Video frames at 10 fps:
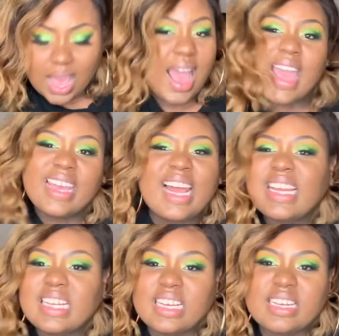I ain't
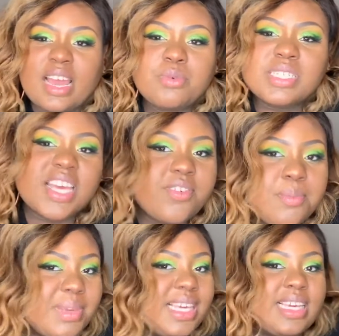like that. That was
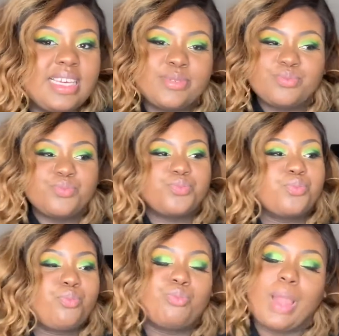giving me
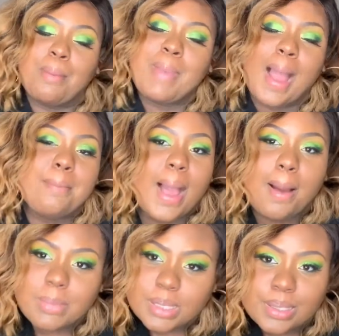my
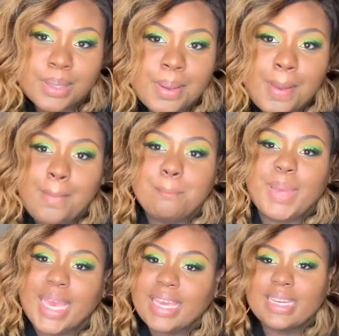mama
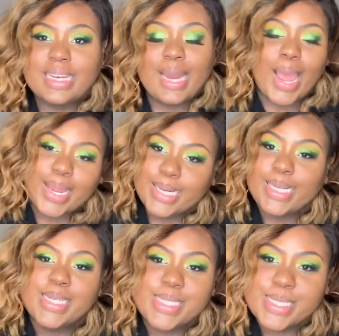back in the
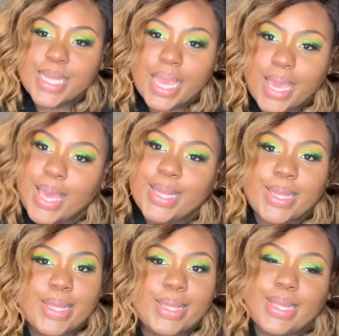90s. It,
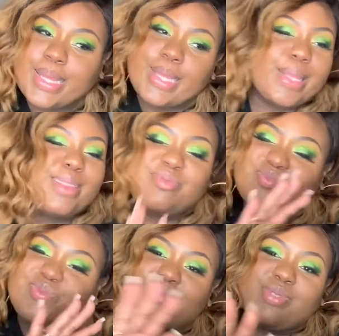
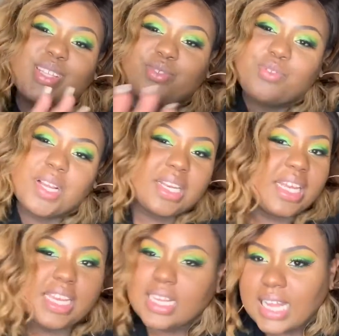it freaked
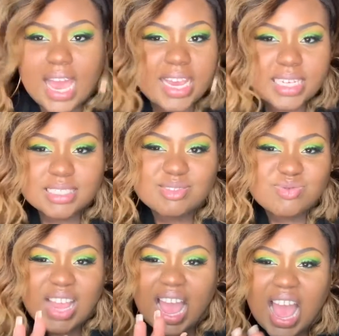me. Like,
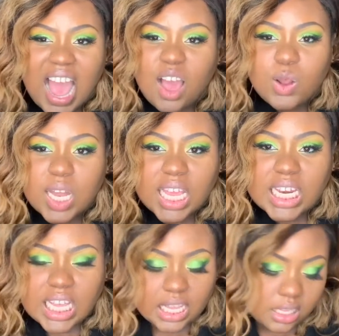I don't
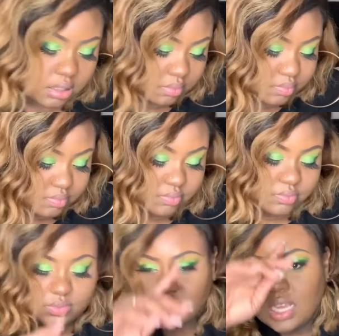like it.
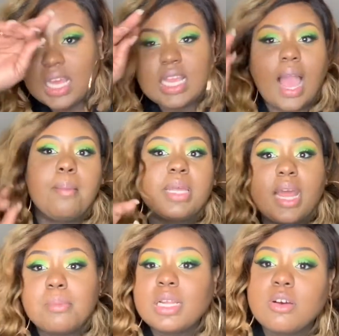Comment
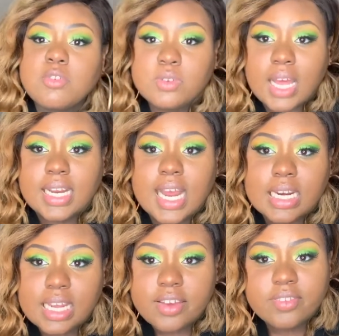down below if you like
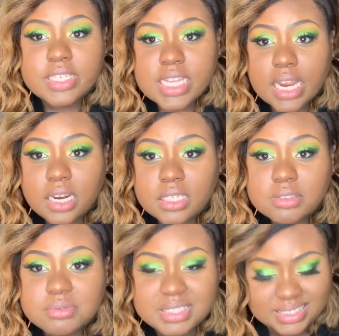Dr. Heavenly's hair.
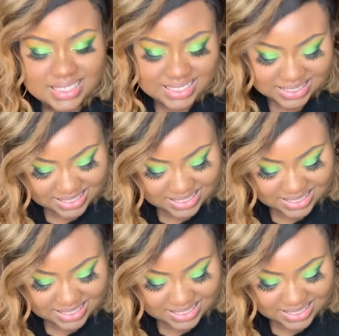I